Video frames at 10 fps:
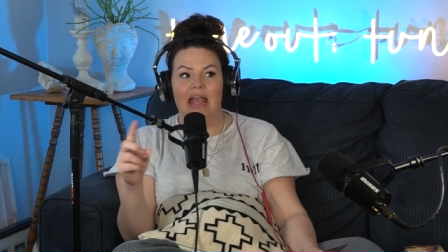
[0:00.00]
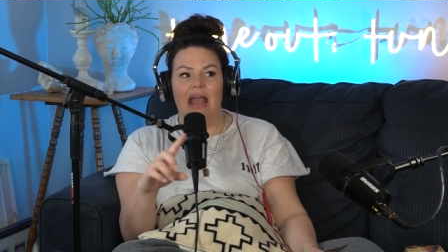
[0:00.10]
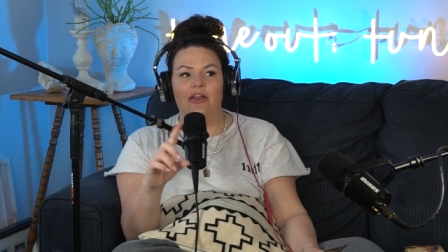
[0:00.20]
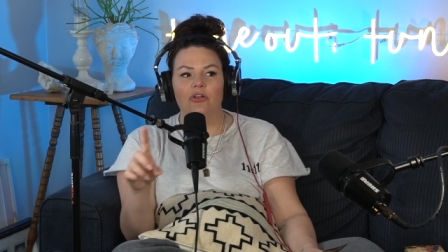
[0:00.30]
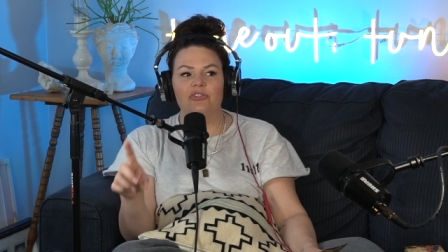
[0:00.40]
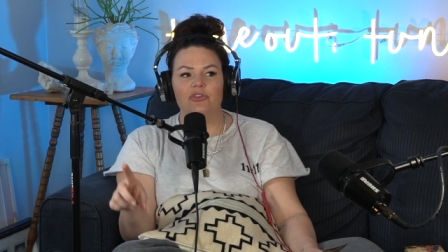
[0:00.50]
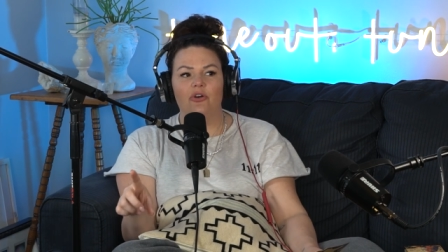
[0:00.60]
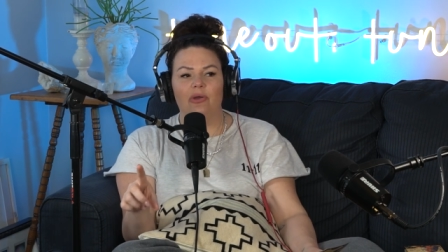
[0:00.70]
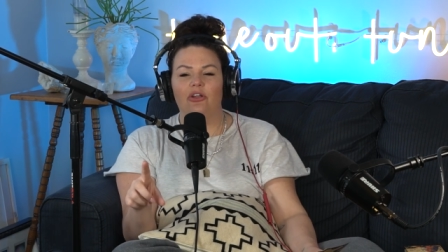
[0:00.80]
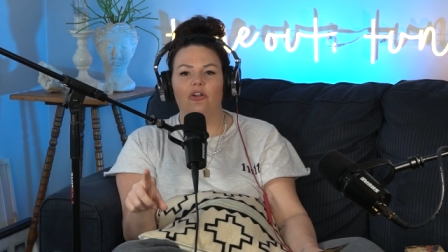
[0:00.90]
And also
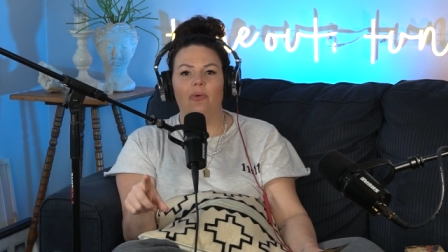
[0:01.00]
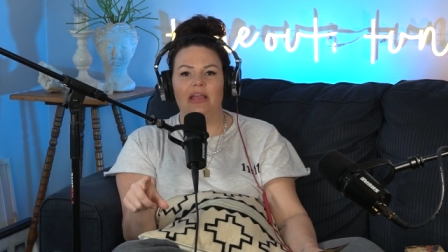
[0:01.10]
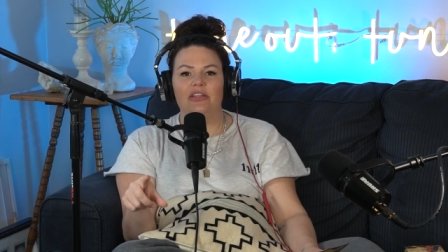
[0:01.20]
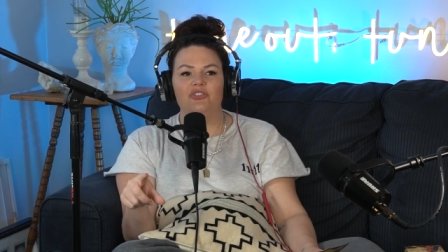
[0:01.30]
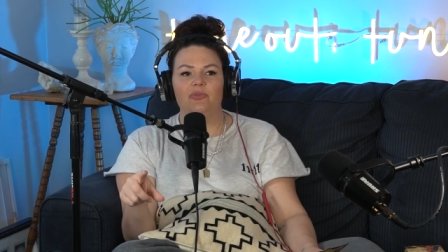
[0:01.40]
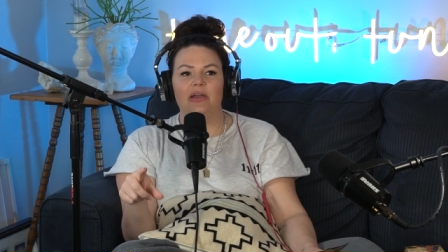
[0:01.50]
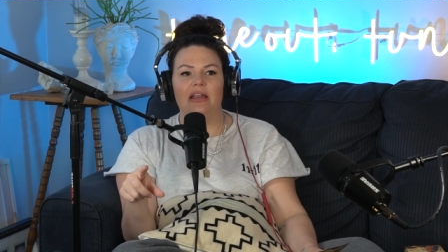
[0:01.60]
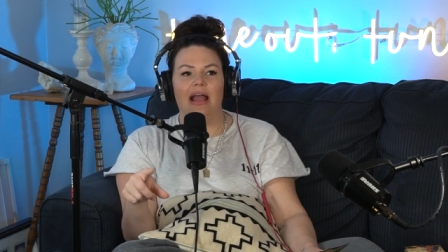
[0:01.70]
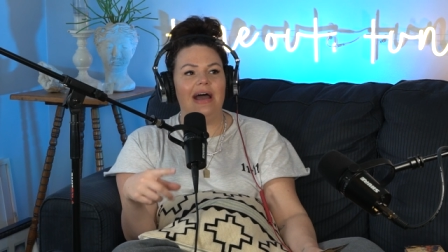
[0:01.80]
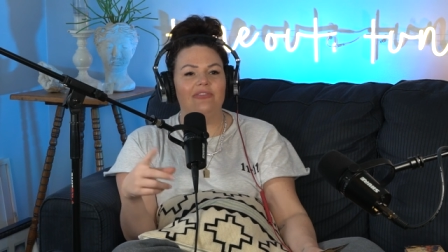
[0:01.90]
knowing you're going into
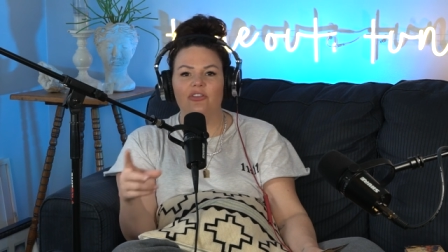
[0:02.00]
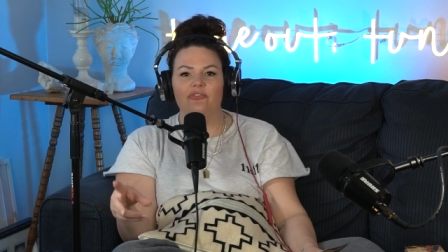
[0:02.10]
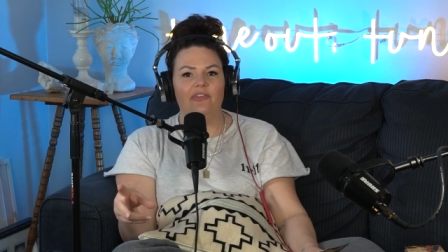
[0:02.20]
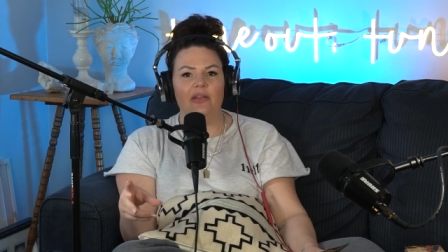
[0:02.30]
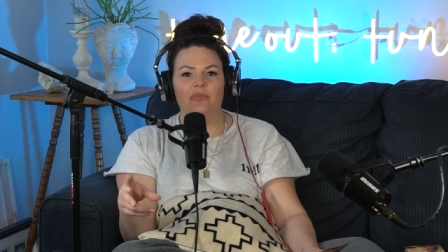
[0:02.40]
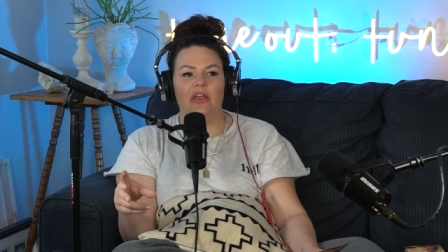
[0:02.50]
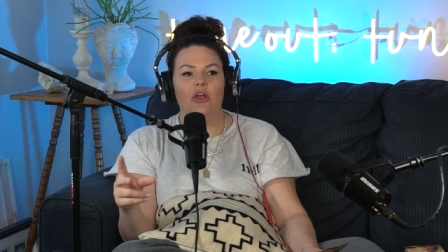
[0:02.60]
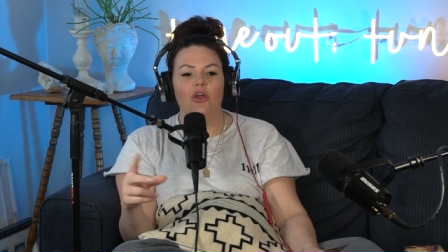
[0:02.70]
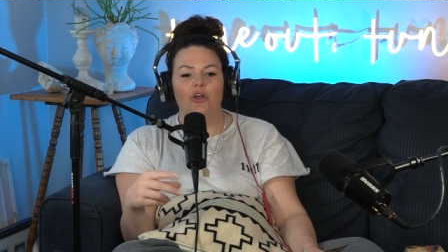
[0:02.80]
it, have a little fun with it.